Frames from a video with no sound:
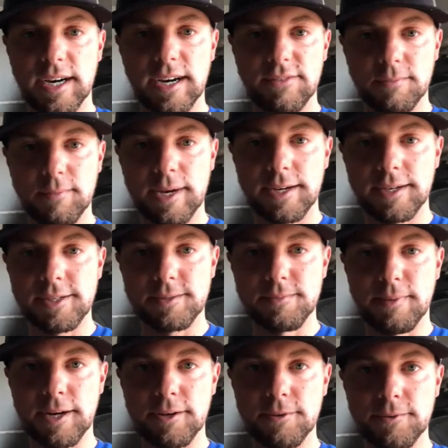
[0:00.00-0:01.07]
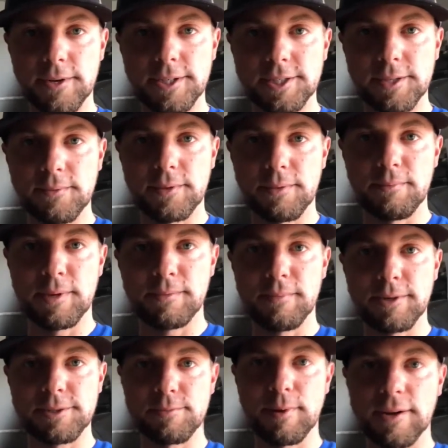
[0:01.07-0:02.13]
Hi everybody, it's Michael Rushing with
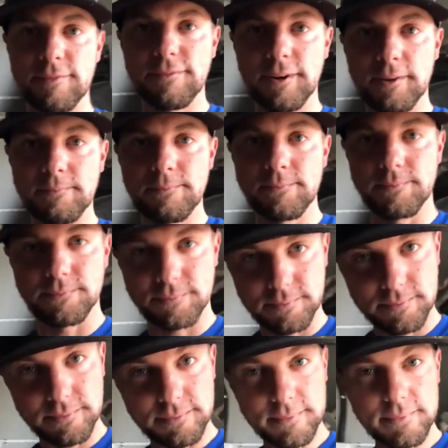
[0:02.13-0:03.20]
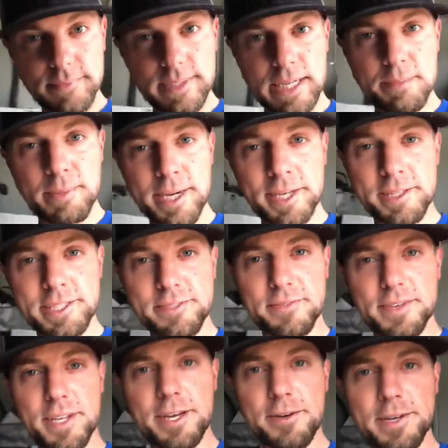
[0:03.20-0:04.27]
Midmo Spray Foam. I'm making this
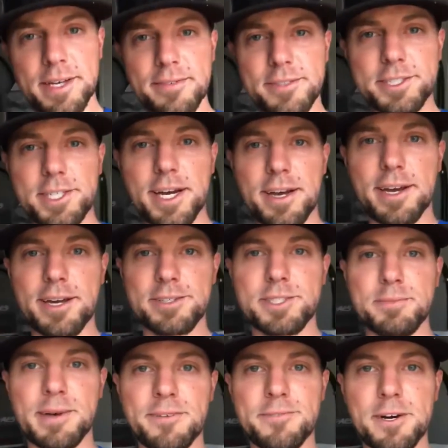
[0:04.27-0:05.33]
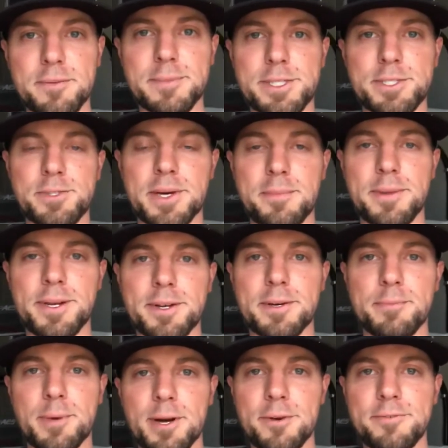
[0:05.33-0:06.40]
video to give a shout out to my foam
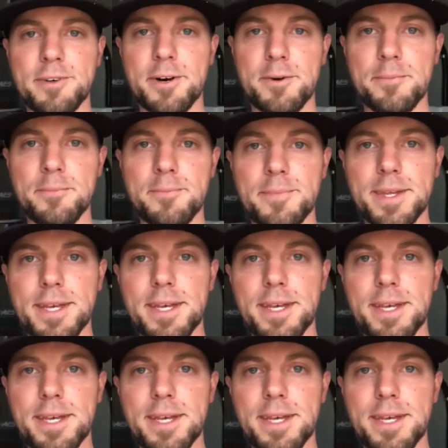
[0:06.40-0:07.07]
distributor, ProFoam.